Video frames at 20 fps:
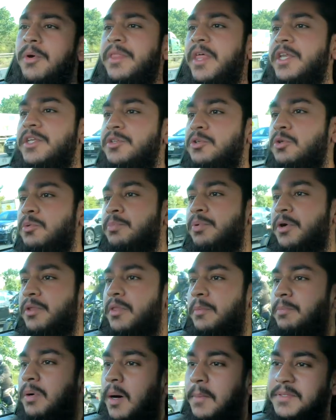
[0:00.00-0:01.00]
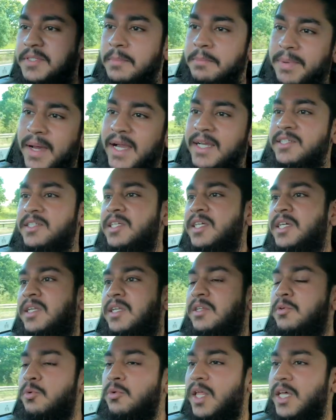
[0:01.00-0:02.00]
do put the pops and bangs in
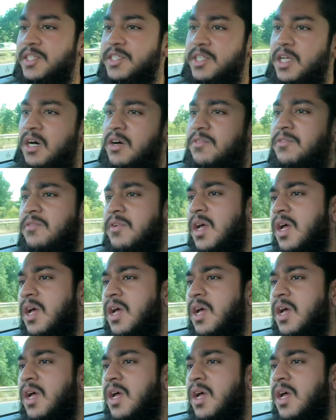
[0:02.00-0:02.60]
and all that stuff,